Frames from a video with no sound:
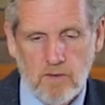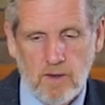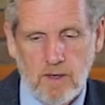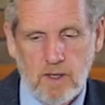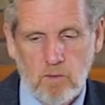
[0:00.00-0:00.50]

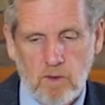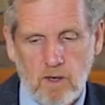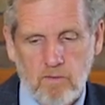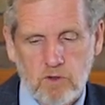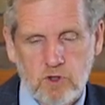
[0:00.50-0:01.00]
that he would
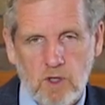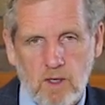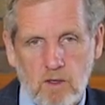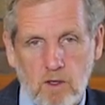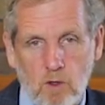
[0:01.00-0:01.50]
have a
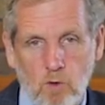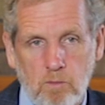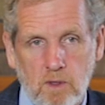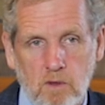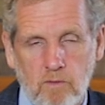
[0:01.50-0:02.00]
son who
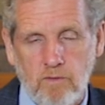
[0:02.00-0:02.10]
would be the